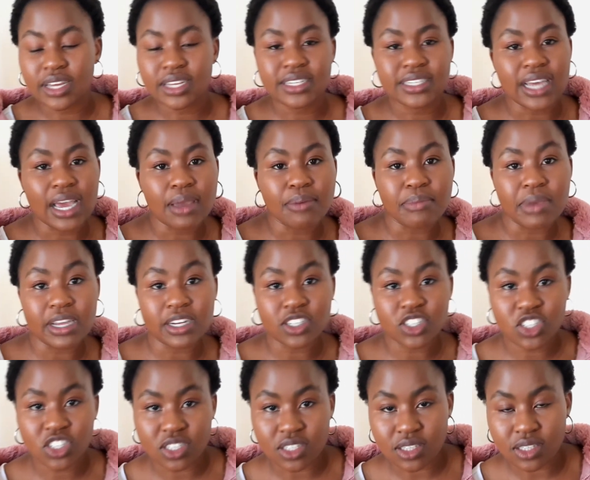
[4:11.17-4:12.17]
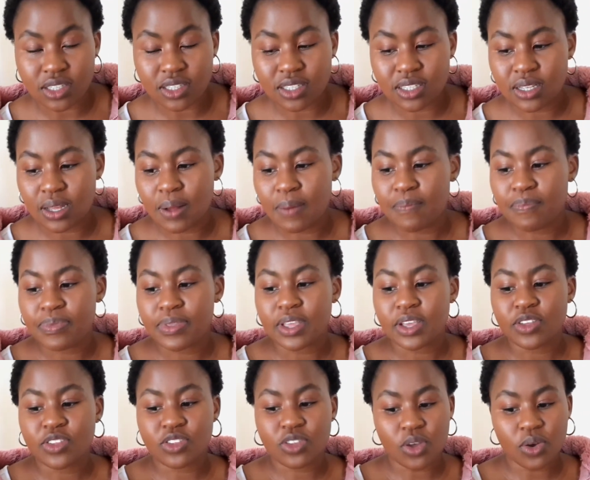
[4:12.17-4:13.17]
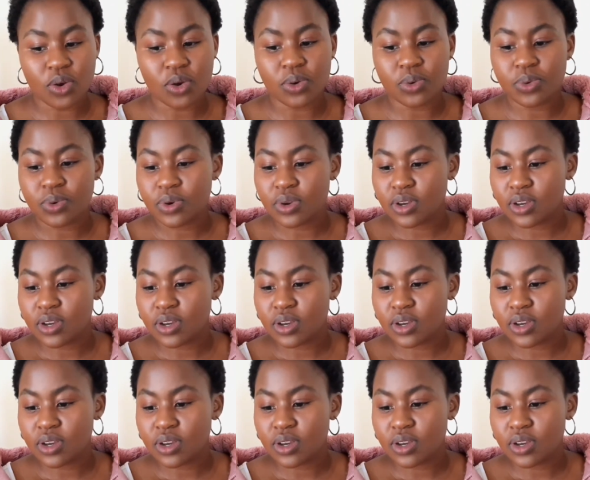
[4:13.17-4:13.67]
dimensions. So,